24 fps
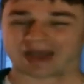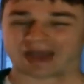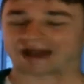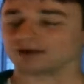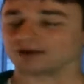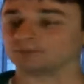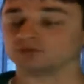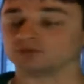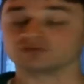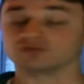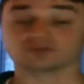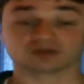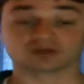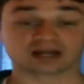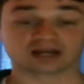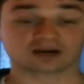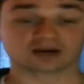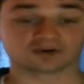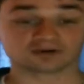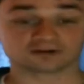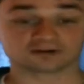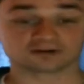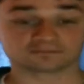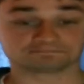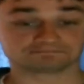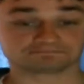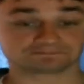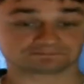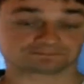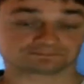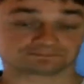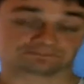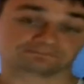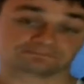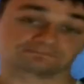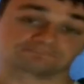move around.
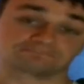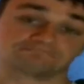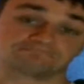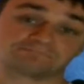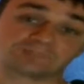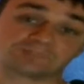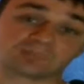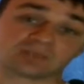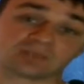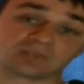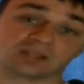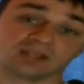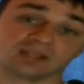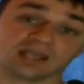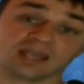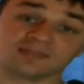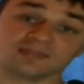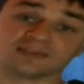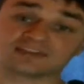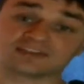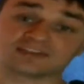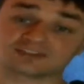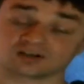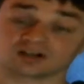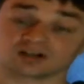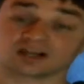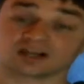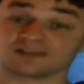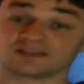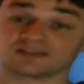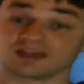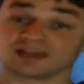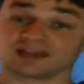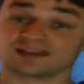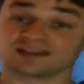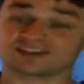And they start, and
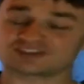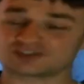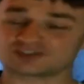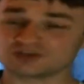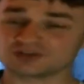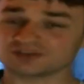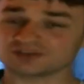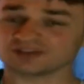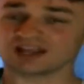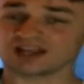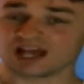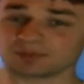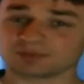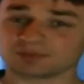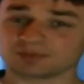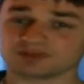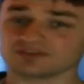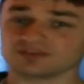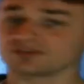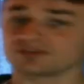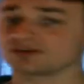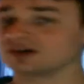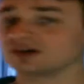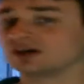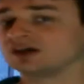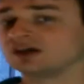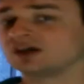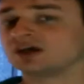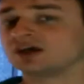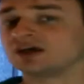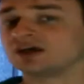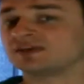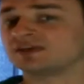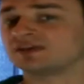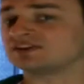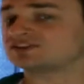as soon as that happens,
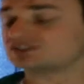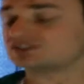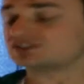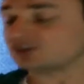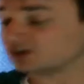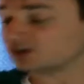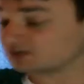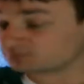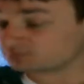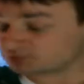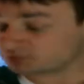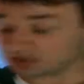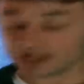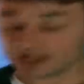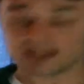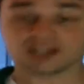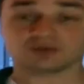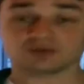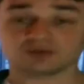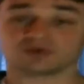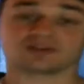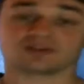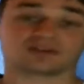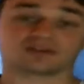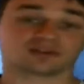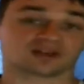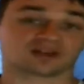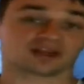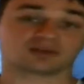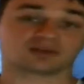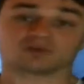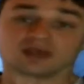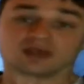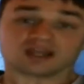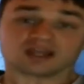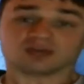they start playing with it like
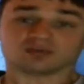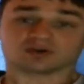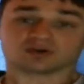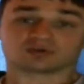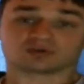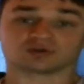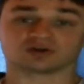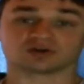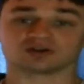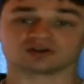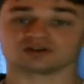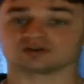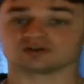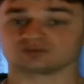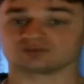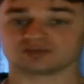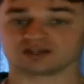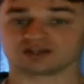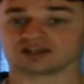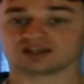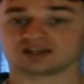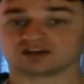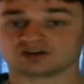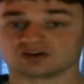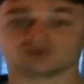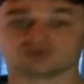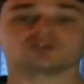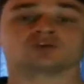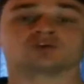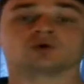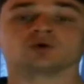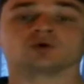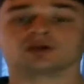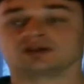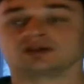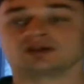anyone would when they get a new
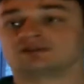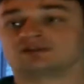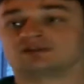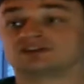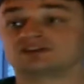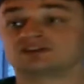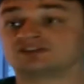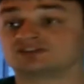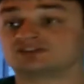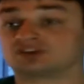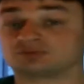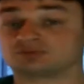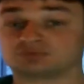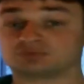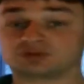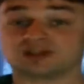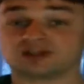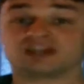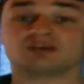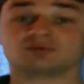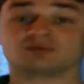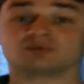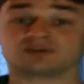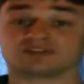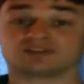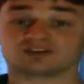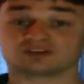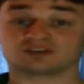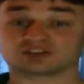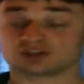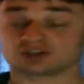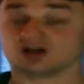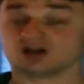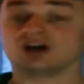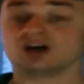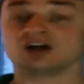toy. They just start playing with their
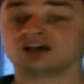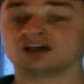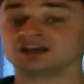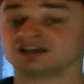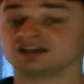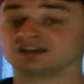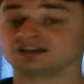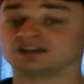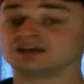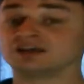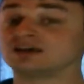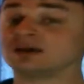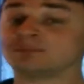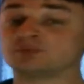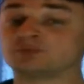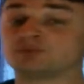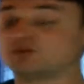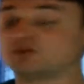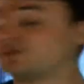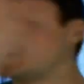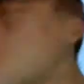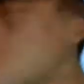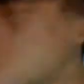tongue and moving it